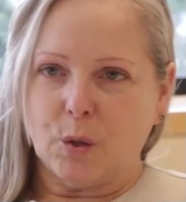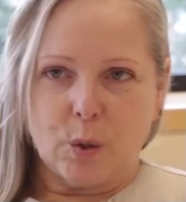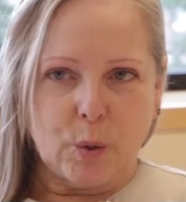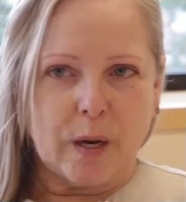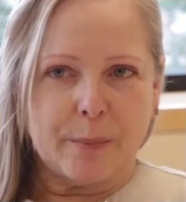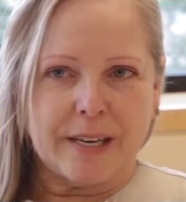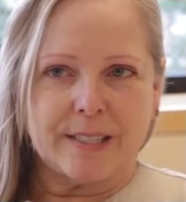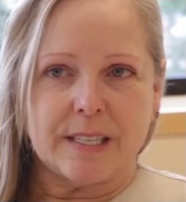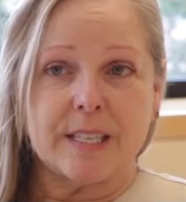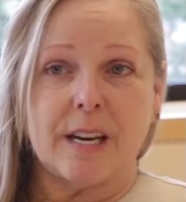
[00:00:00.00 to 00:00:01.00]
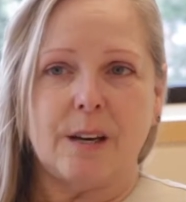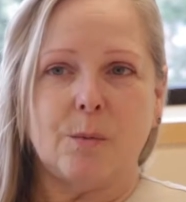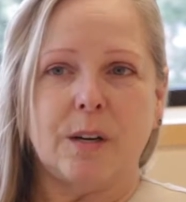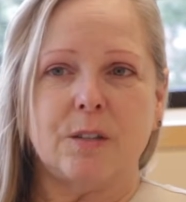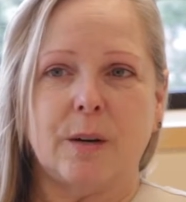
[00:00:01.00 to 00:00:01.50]
who am I today and
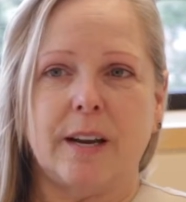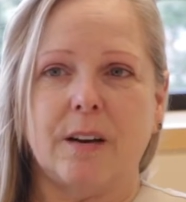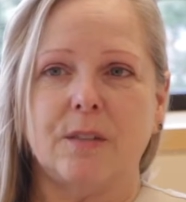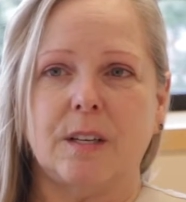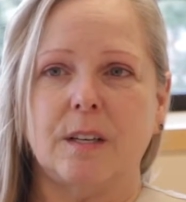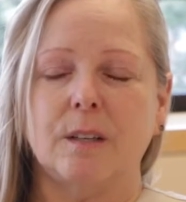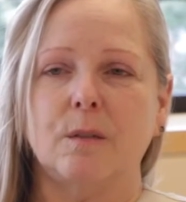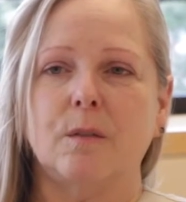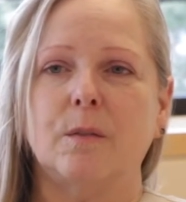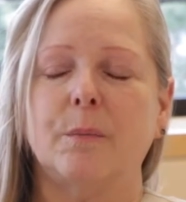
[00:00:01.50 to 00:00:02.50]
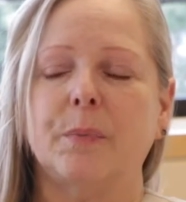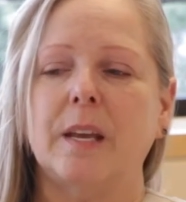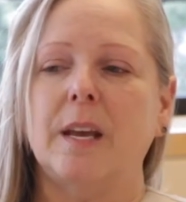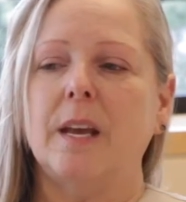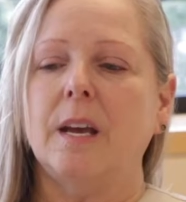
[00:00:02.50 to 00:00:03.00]
what do I have to give?
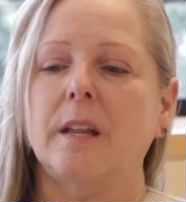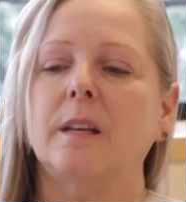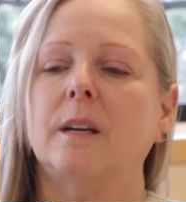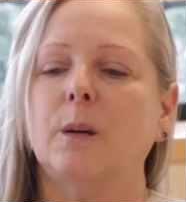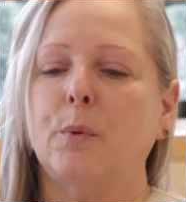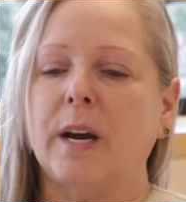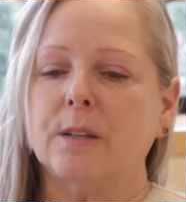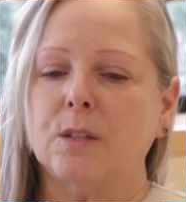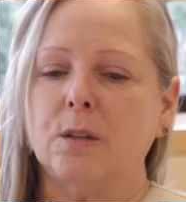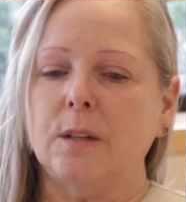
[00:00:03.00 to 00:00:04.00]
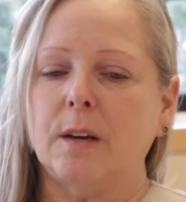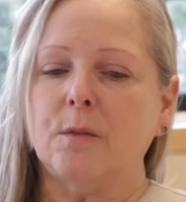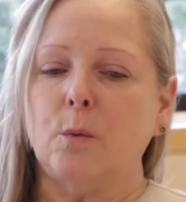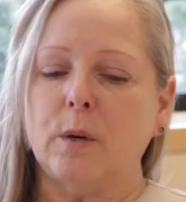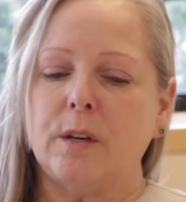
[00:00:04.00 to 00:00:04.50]
And then on a practical
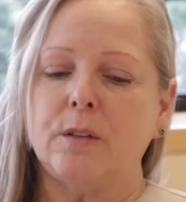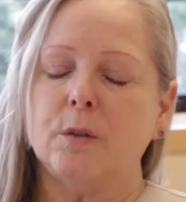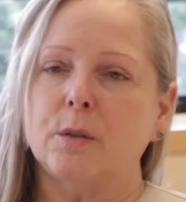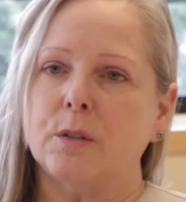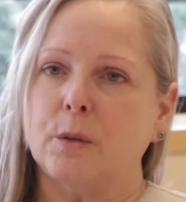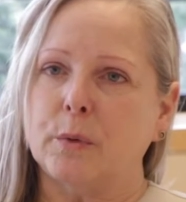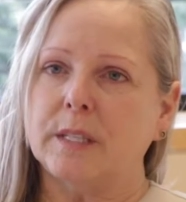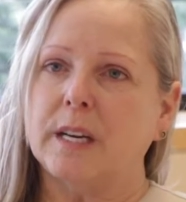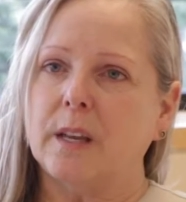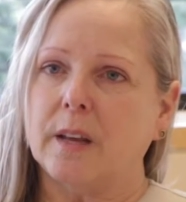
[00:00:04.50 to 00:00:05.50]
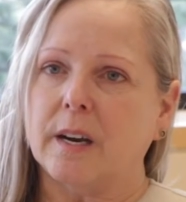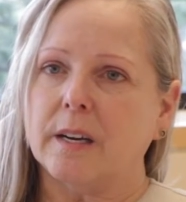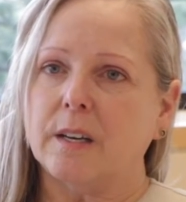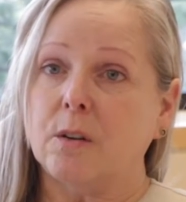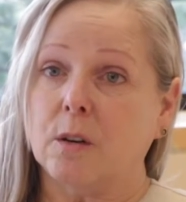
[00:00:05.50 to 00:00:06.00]
level, what you do is you would take that
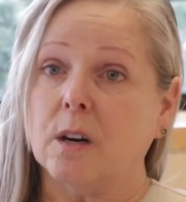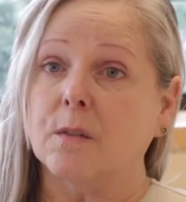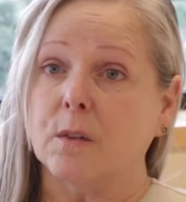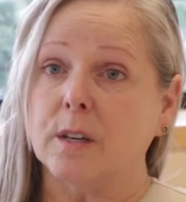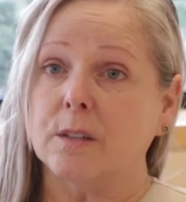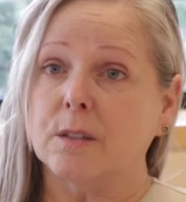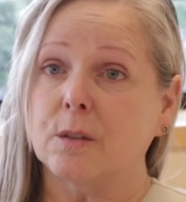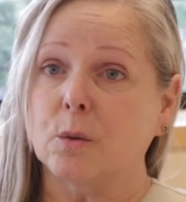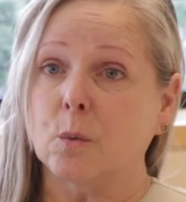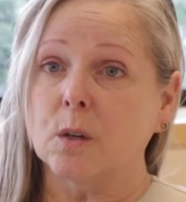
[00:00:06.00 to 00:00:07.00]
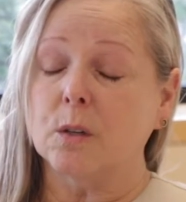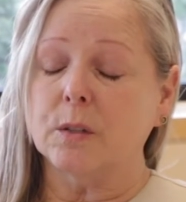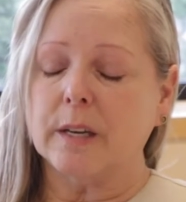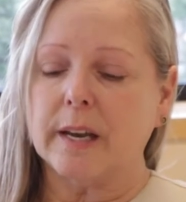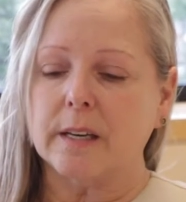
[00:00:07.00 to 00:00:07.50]
and you'd offer it to the
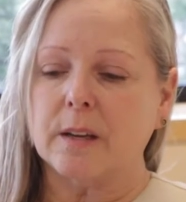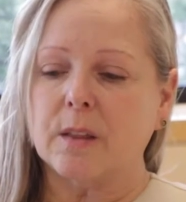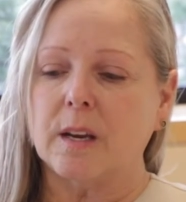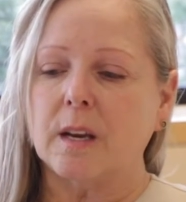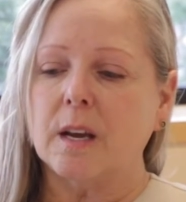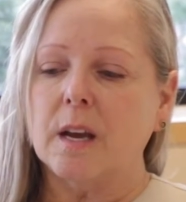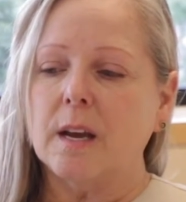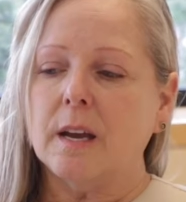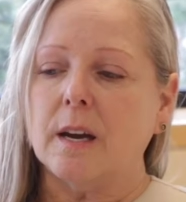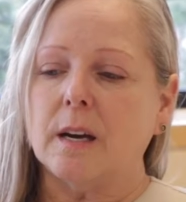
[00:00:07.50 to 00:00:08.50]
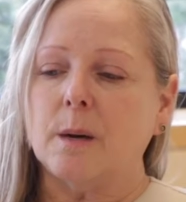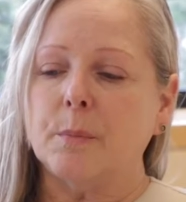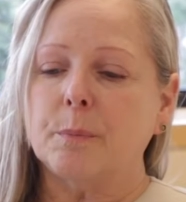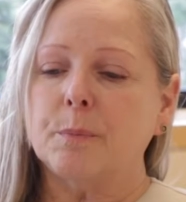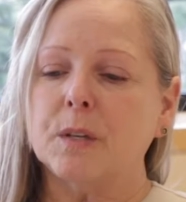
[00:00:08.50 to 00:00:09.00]
world. And I think
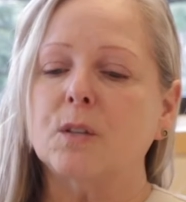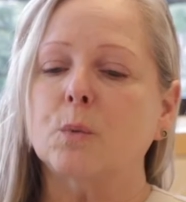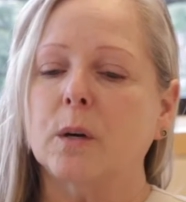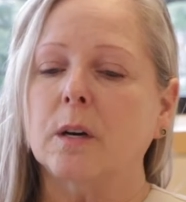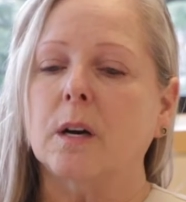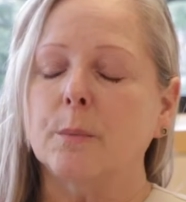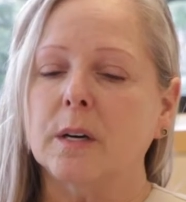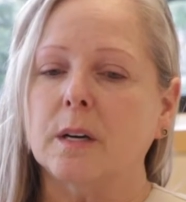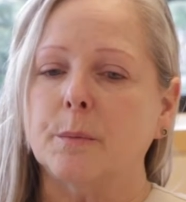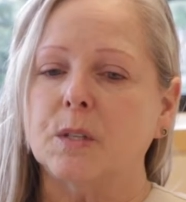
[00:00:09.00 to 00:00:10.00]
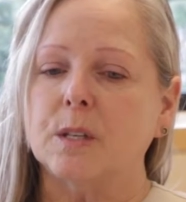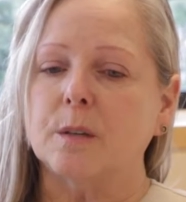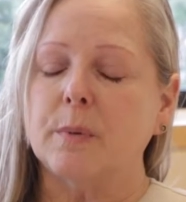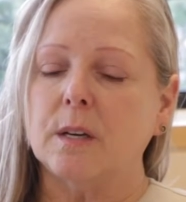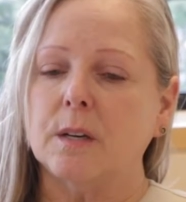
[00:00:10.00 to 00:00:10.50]
this is where karma comes
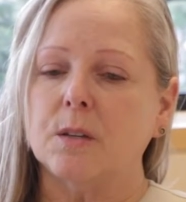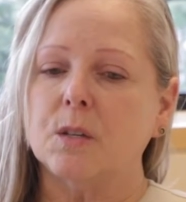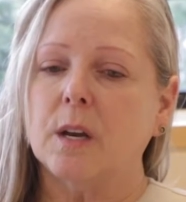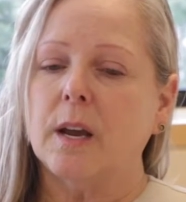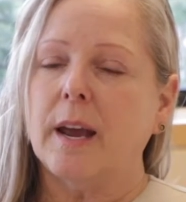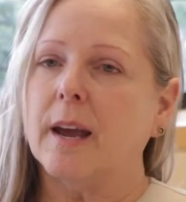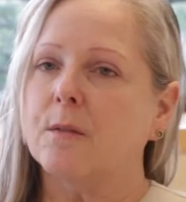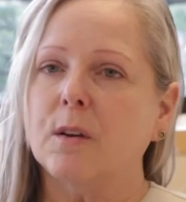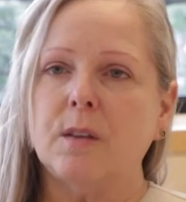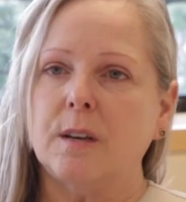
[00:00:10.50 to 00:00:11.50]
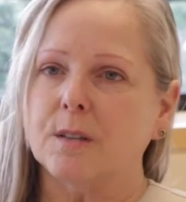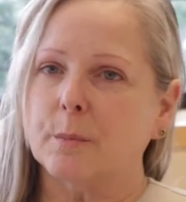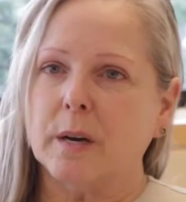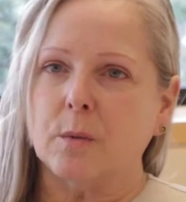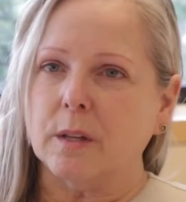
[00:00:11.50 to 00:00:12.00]
in, because everything is
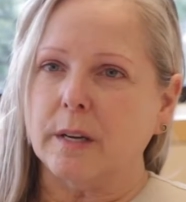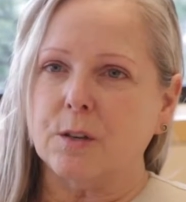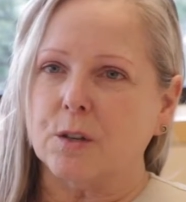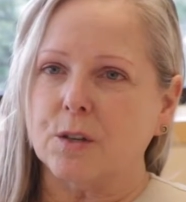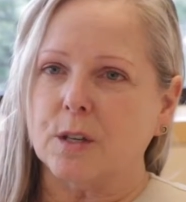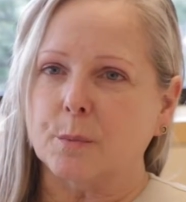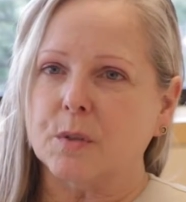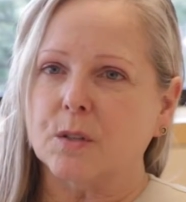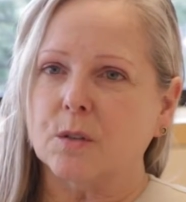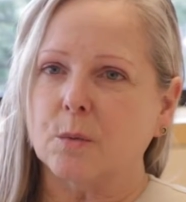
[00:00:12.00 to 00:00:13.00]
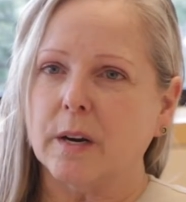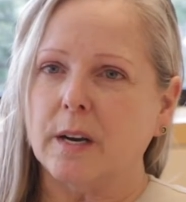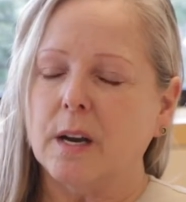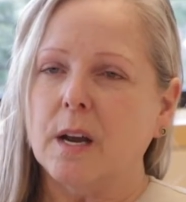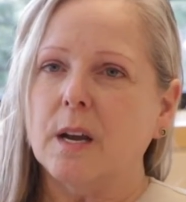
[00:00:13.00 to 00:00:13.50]
about relationships, right?